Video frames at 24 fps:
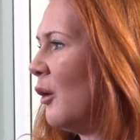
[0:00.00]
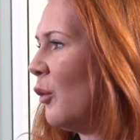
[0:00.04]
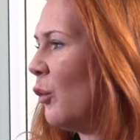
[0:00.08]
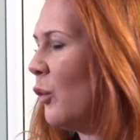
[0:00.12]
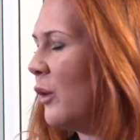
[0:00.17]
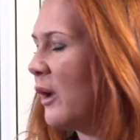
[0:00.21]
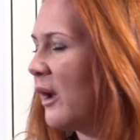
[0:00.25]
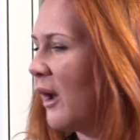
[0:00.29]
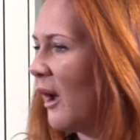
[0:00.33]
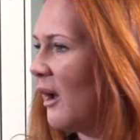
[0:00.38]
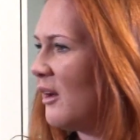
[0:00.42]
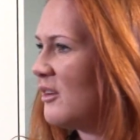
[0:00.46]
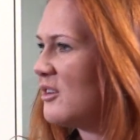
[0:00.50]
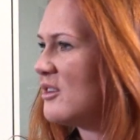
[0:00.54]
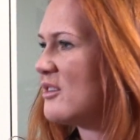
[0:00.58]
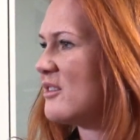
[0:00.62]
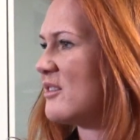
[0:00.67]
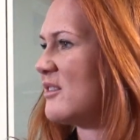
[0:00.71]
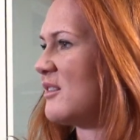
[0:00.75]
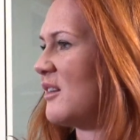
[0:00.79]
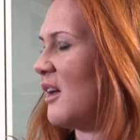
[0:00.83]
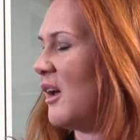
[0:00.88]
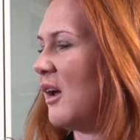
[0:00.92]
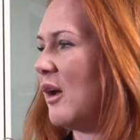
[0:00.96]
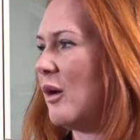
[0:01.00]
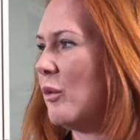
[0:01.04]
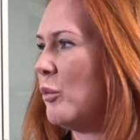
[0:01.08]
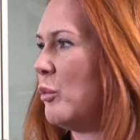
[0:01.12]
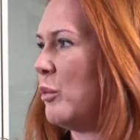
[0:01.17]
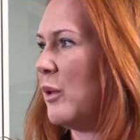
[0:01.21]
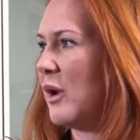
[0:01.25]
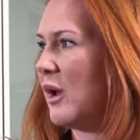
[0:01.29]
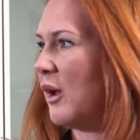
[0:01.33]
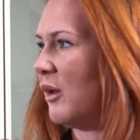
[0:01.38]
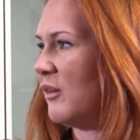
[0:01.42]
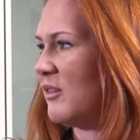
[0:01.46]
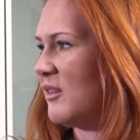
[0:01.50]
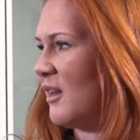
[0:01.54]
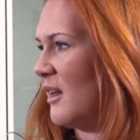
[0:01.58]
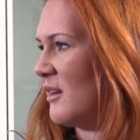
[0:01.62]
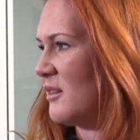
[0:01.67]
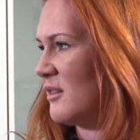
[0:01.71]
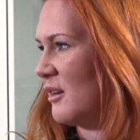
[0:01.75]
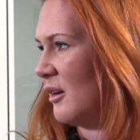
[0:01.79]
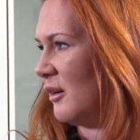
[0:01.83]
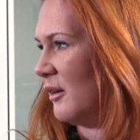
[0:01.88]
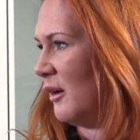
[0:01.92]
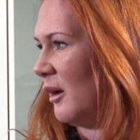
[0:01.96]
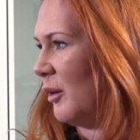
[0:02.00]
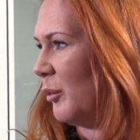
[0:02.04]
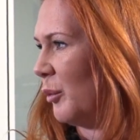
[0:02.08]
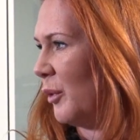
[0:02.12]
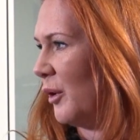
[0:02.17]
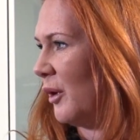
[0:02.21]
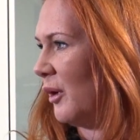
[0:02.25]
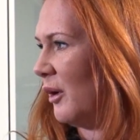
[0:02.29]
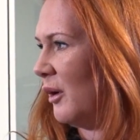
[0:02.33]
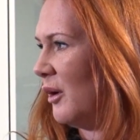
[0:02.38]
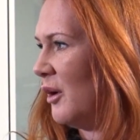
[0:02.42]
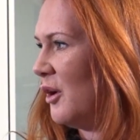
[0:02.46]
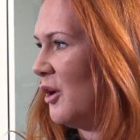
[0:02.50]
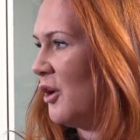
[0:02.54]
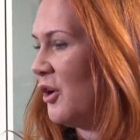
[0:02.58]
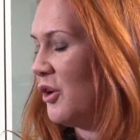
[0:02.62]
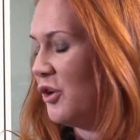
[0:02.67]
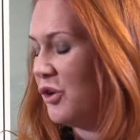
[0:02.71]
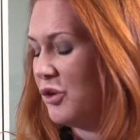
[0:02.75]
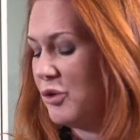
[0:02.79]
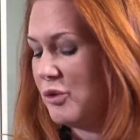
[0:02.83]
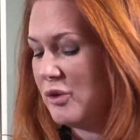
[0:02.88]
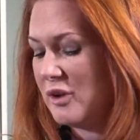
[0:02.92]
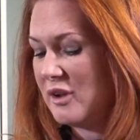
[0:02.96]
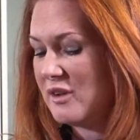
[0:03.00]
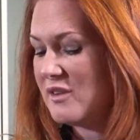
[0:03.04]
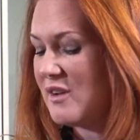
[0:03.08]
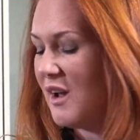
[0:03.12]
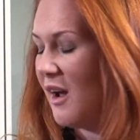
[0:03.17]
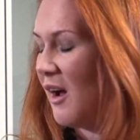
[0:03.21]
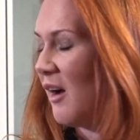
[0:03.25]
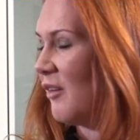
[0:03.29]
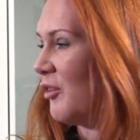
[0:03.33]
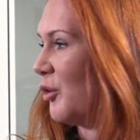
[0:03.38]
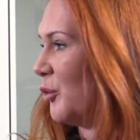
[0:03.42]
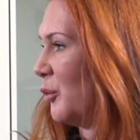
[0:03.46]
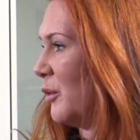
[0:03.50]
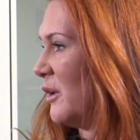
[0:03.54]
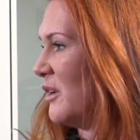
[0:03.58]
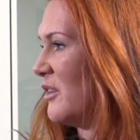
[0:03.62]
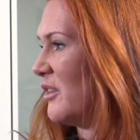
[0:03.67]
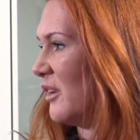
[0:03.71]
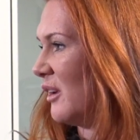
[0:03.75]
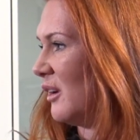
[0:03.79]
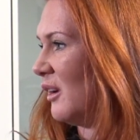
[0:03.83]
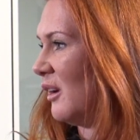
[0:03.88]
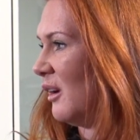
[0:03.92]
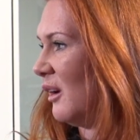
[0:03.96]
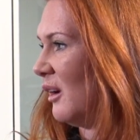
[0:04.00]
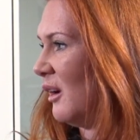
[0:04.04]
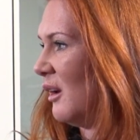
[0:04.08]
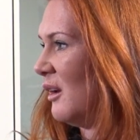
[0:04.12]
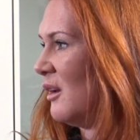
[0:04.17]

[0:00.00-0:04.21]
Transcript: We can't just say because that's our number. You need to have a reason.